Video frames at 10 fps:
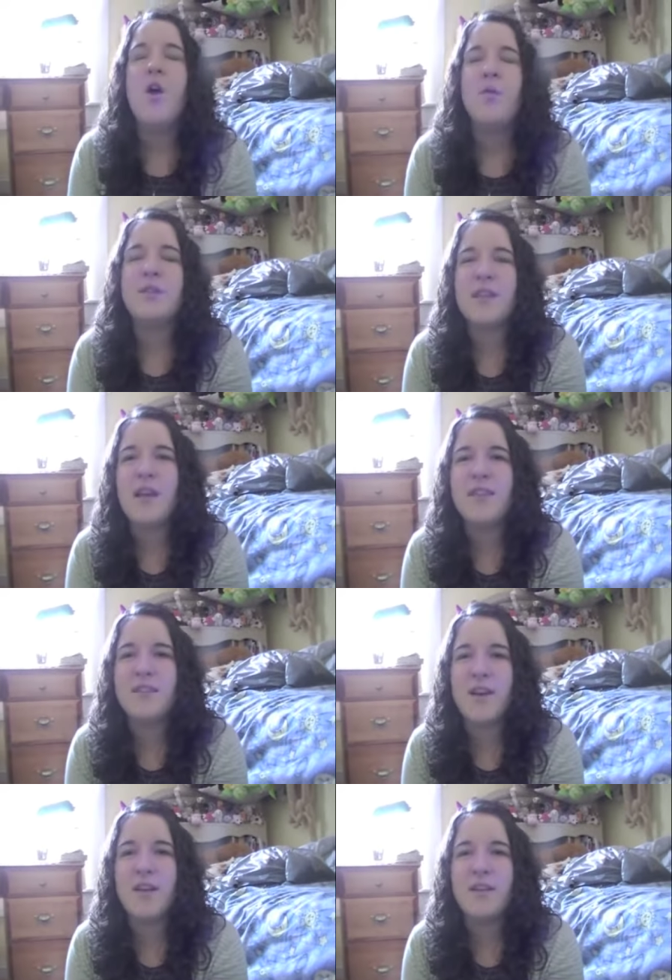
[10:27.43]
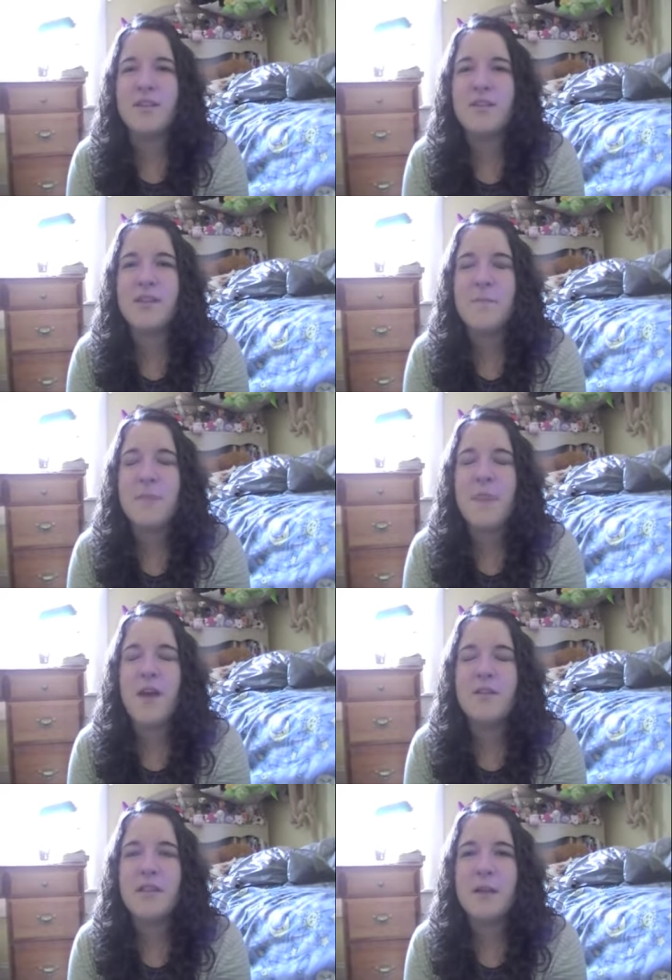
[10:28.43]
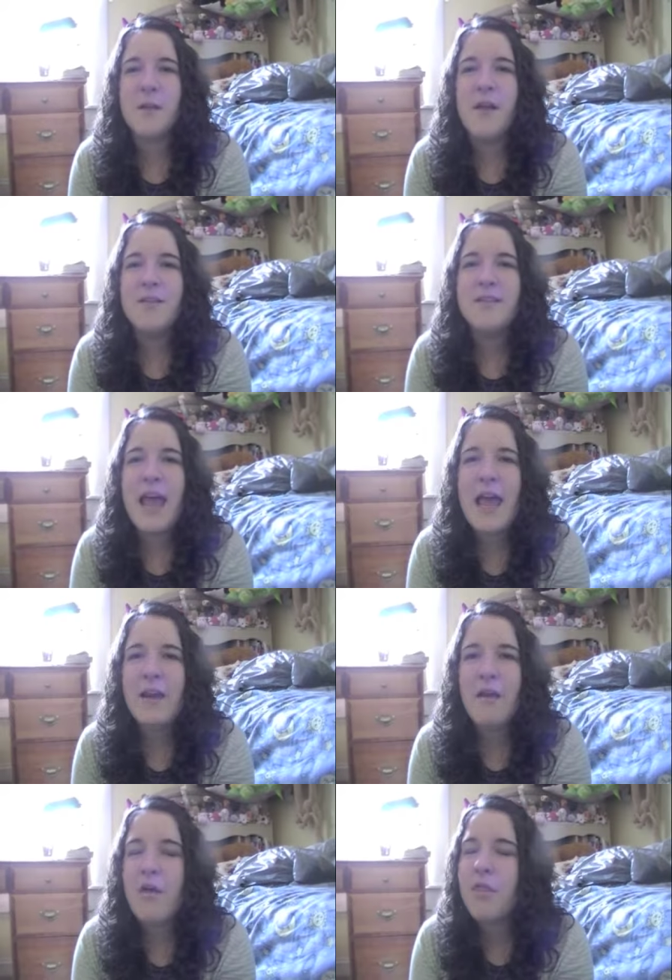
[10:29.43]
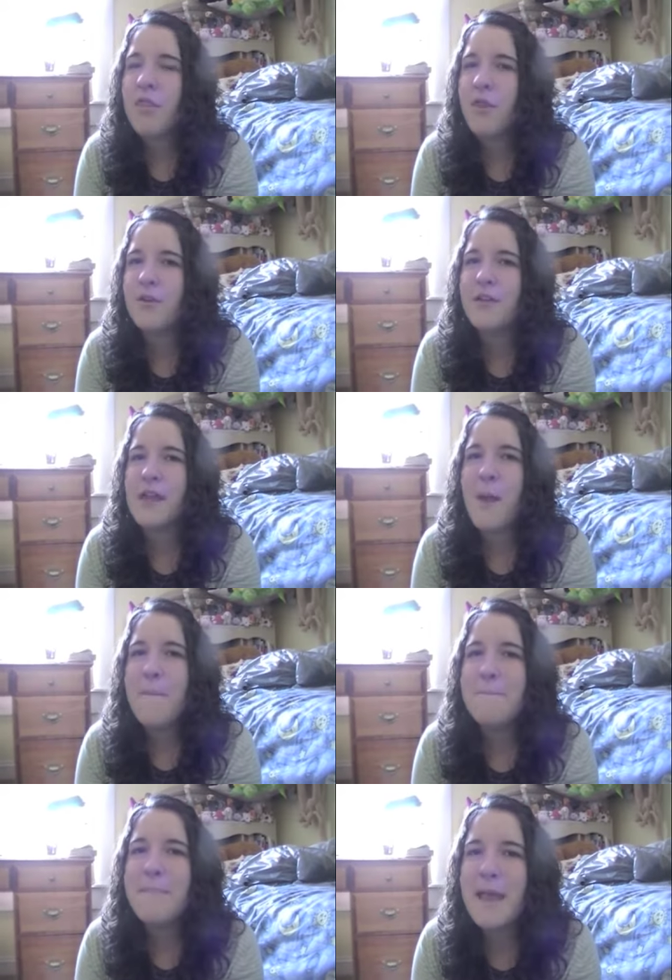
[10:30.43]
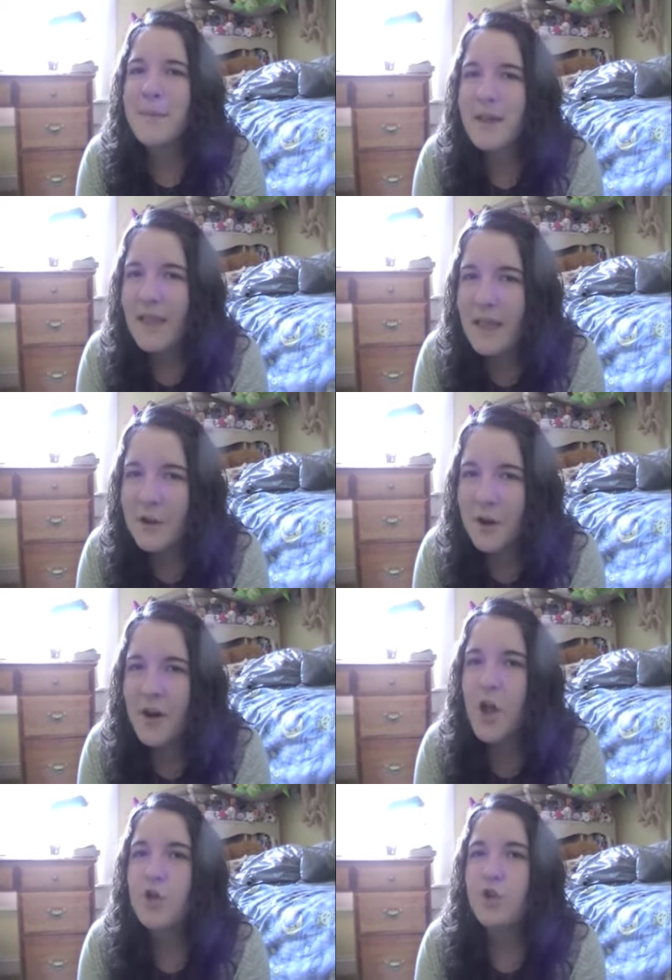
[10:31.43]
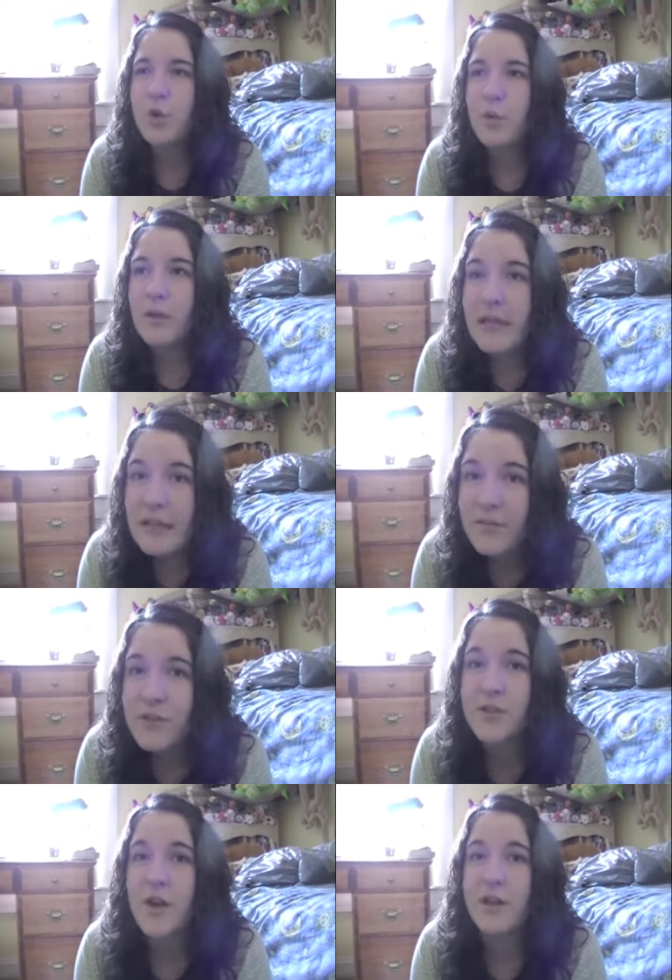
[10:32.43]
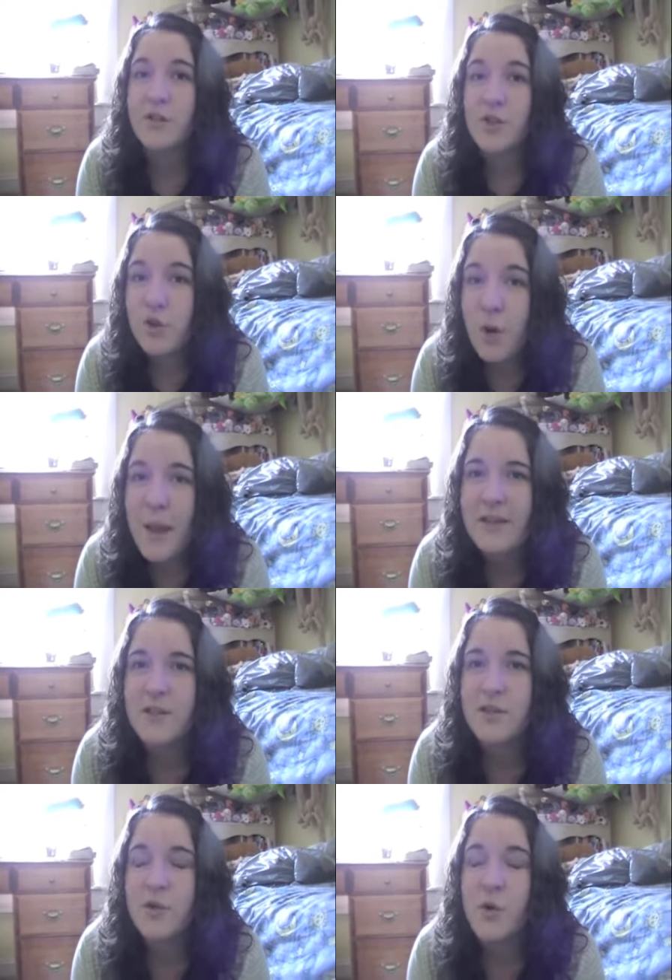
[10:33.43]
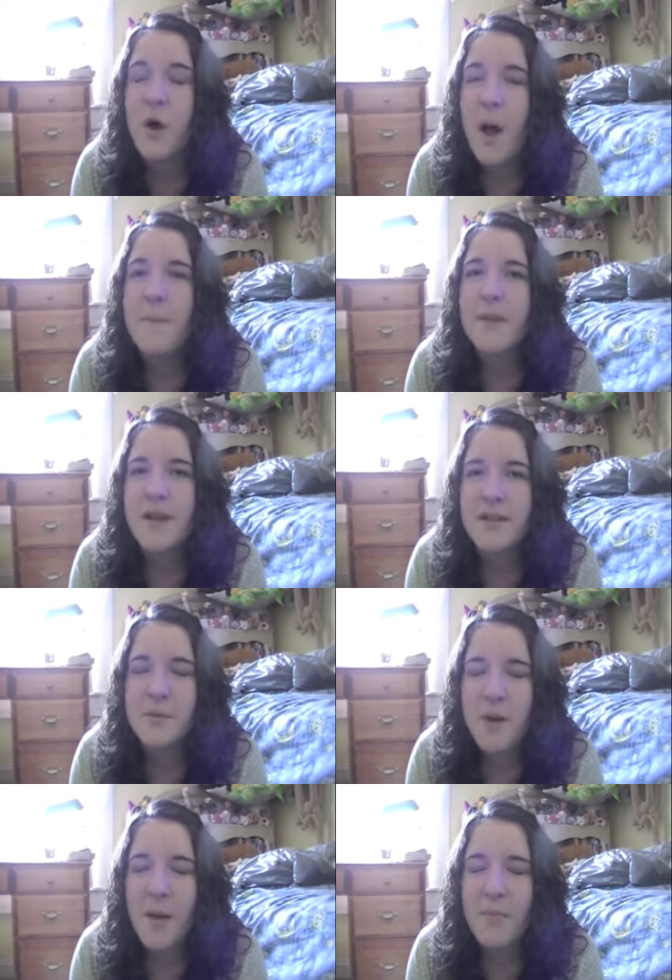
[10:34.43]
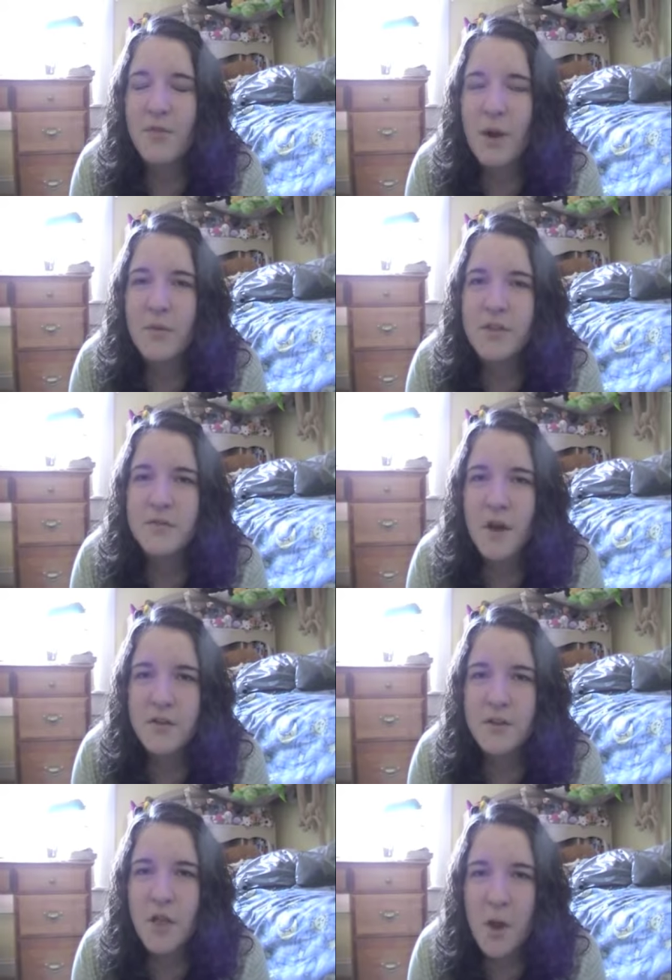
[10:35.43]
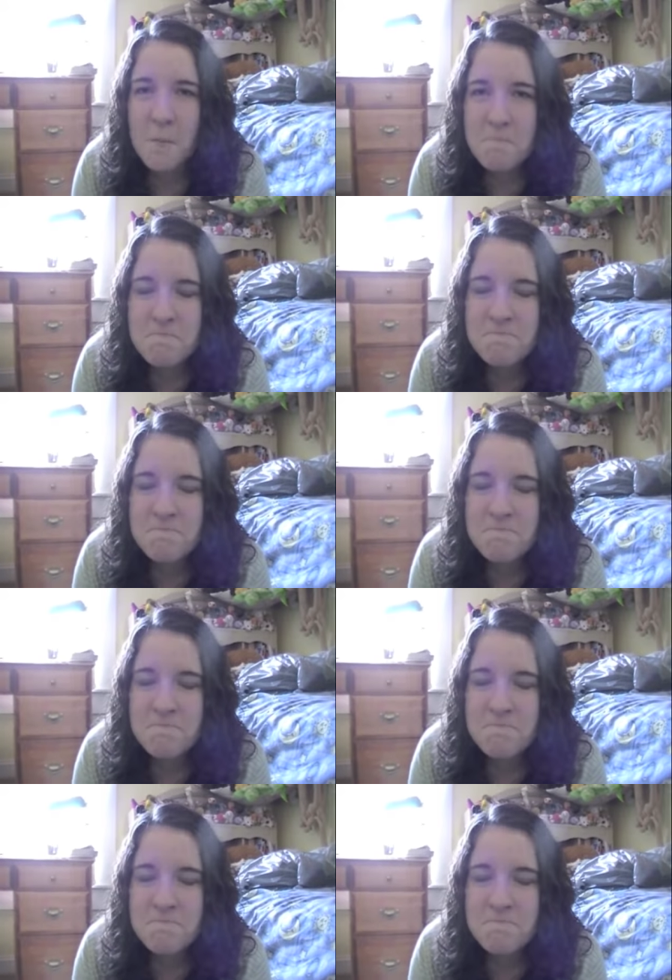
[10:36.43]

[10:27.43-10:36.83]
We sat at the Songus until 10:30, maybe later, to leave the Songus to go back to the school because the bomb threat was a false alarm.